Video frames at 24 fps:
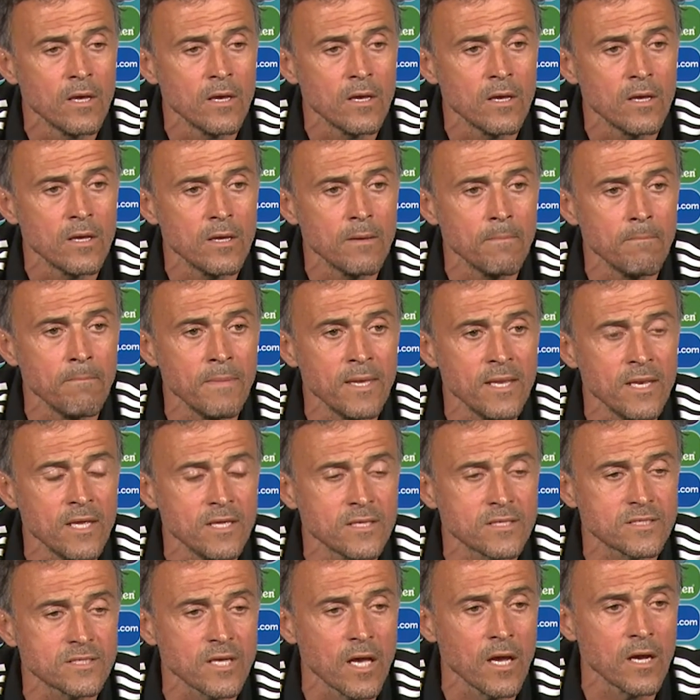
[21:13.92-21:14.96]
uh,
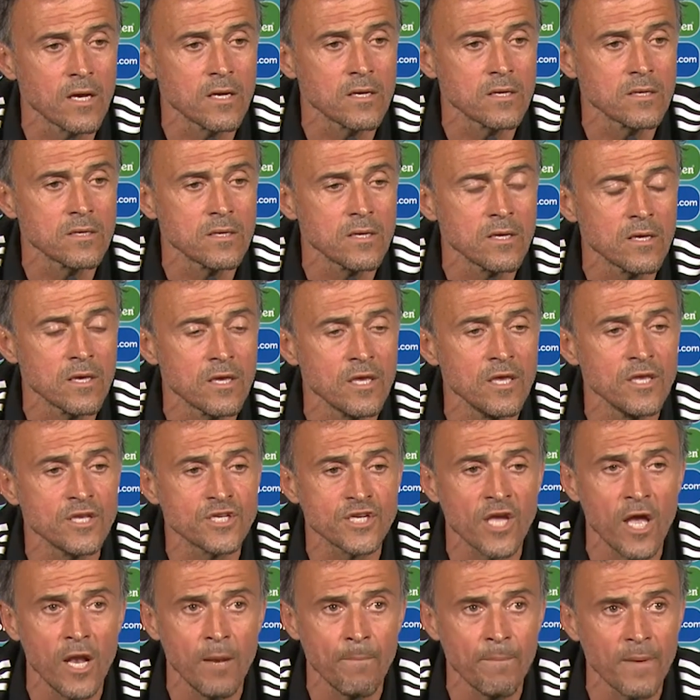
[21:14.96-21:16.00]
minutes, and he's
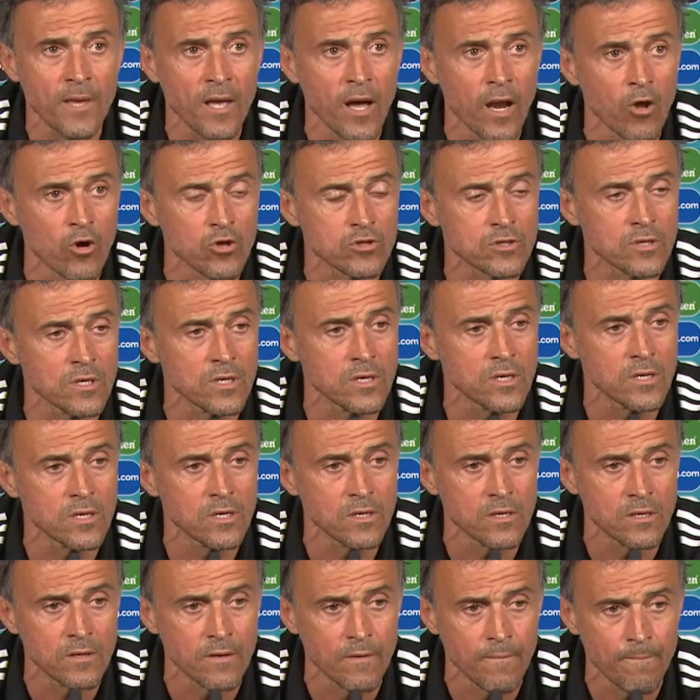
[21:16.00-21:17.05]
helping a lot uh,
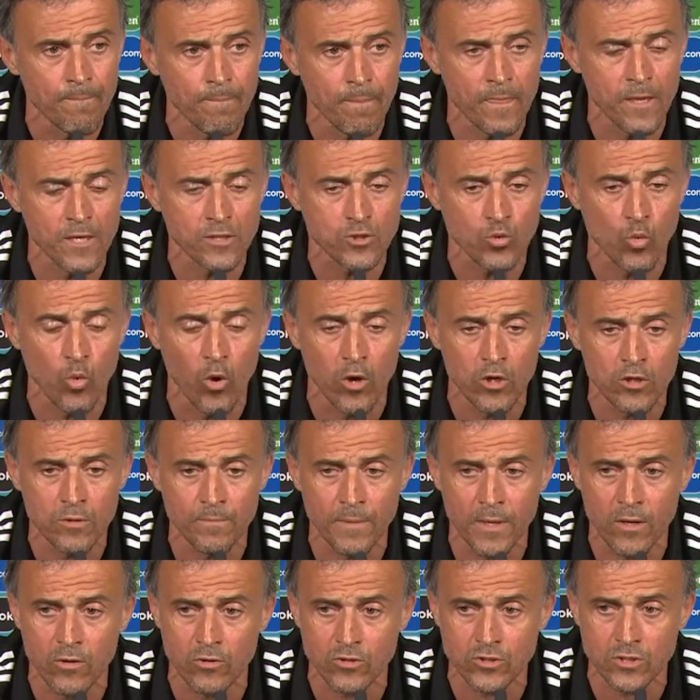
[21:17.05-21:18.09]
the squad
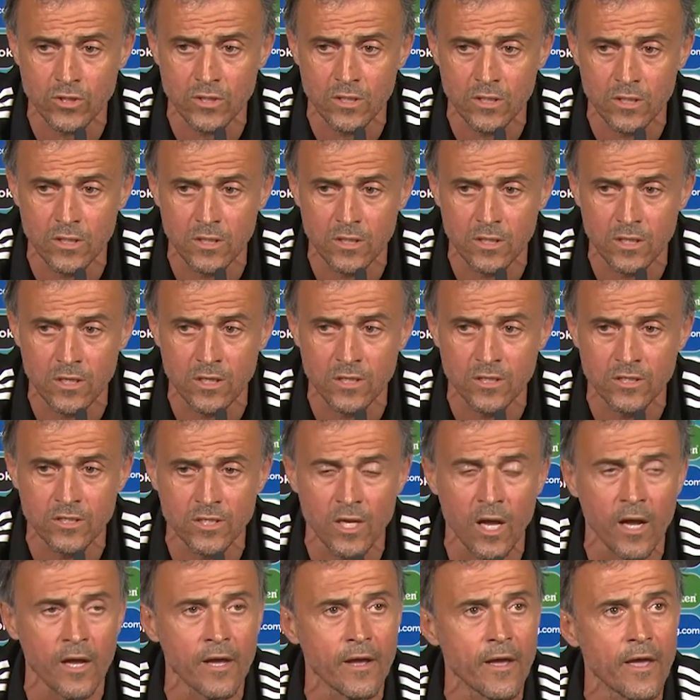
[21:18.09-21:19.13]
because uh, he's
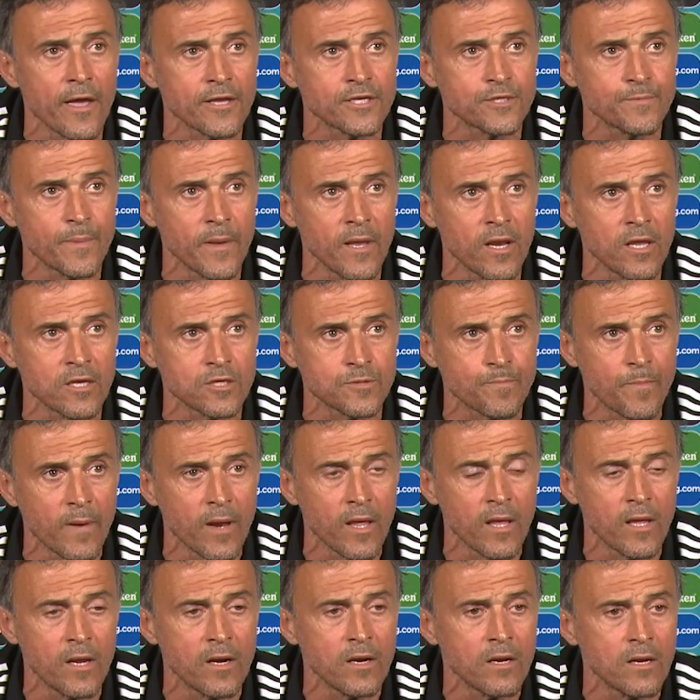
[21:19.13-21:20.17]
an experienced
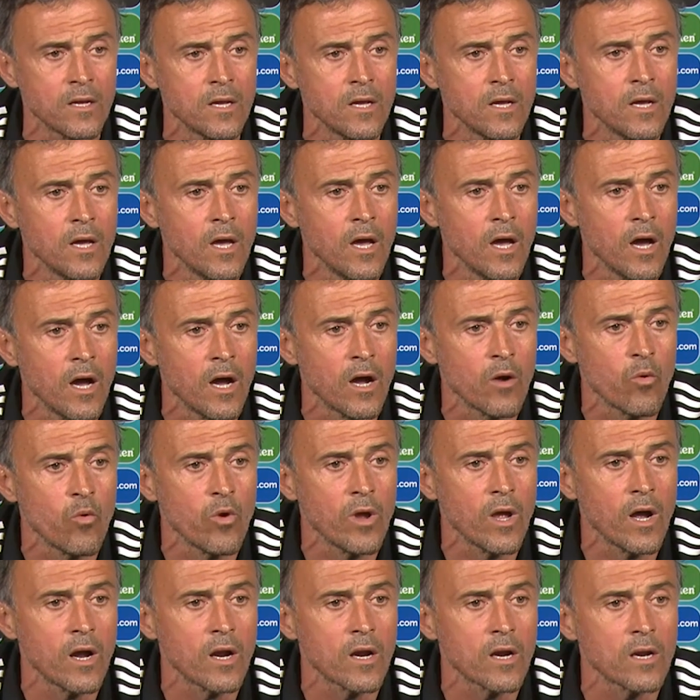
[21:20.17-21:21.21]
player, and we
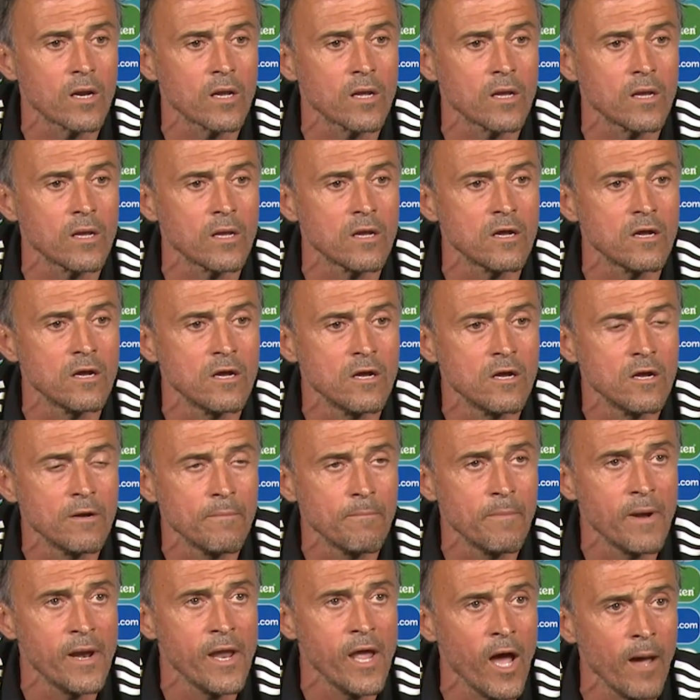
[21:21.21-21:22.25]
are uh,
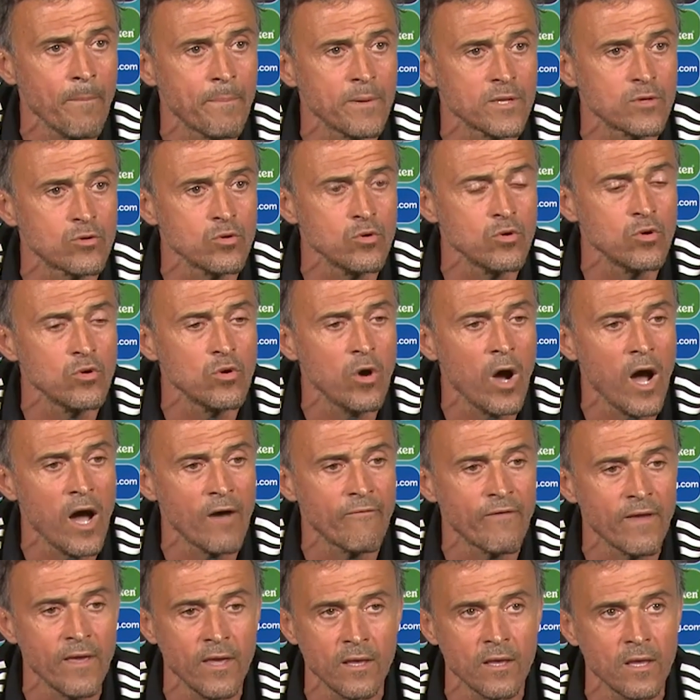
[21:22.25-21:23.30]
very happy to have
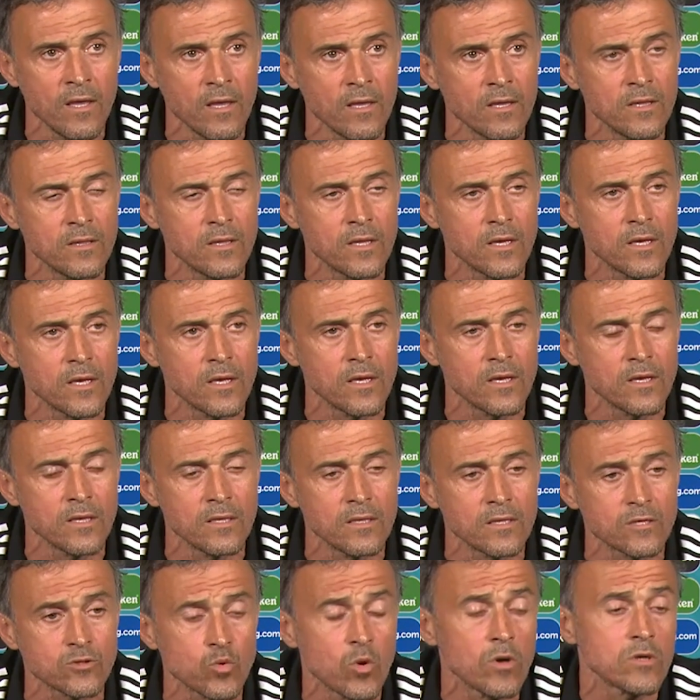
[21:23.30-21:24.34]
him in the in
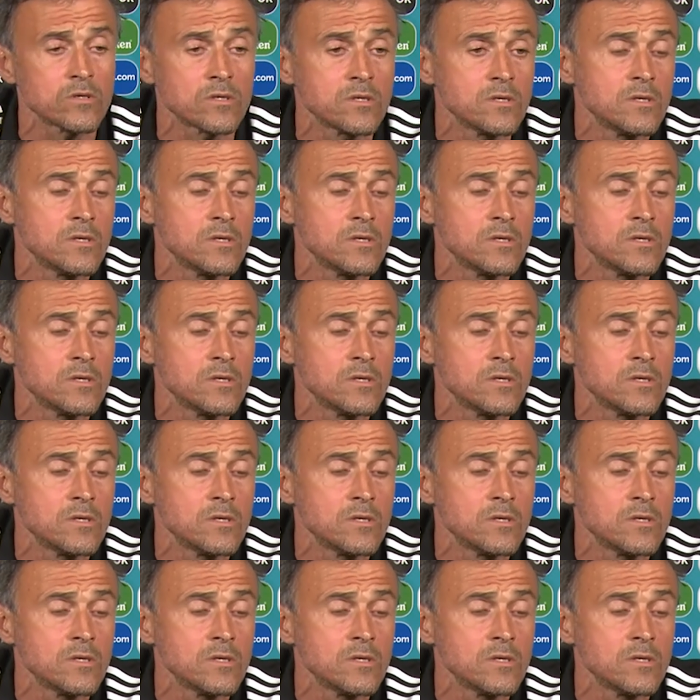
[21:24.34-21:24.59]
the squad.